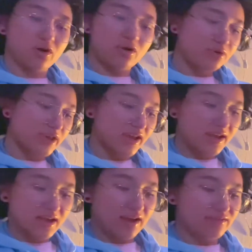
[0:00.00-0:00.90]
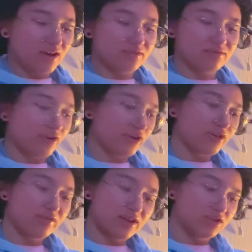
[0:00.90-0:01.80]
okay, I've gotten far
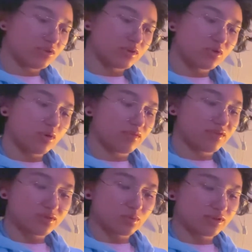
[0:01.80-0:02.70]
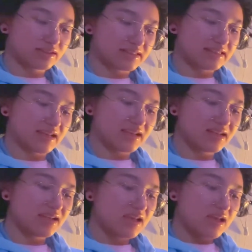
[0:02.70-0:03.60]
enough, I could do a tour of this world
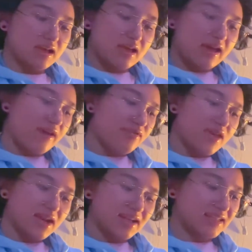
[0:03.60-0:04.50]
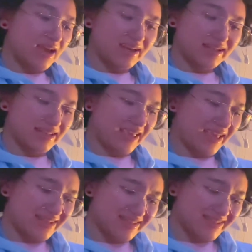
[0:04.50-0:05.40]
instead, and then I died
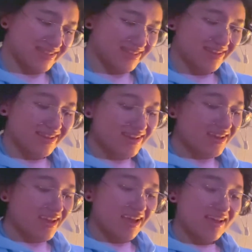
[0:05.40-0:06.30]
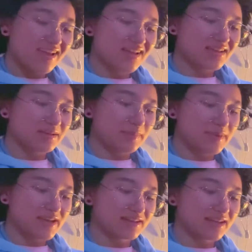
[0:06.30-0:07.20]
again. And
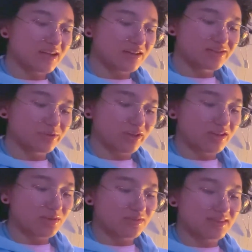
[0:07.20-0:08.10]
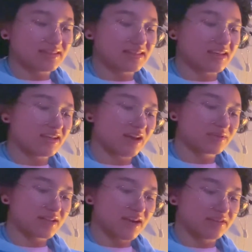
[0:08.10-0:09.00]
because I got so lucky with the seed, I
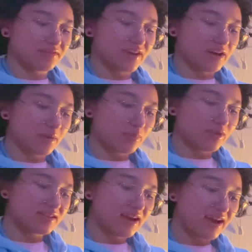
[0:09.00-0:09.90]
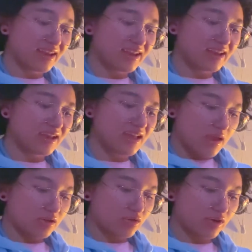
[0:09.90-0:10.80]
was kind of fed up with dying
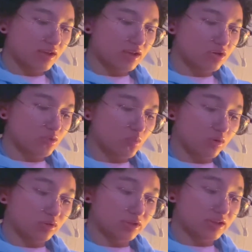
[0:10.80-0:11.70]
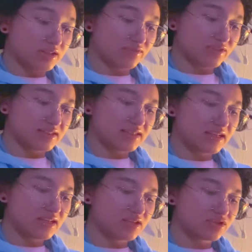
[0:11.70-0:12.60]
and creating a new world on a different
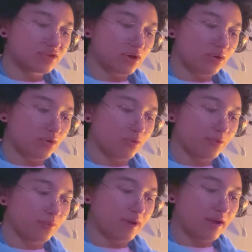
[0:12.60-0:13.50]
seed, so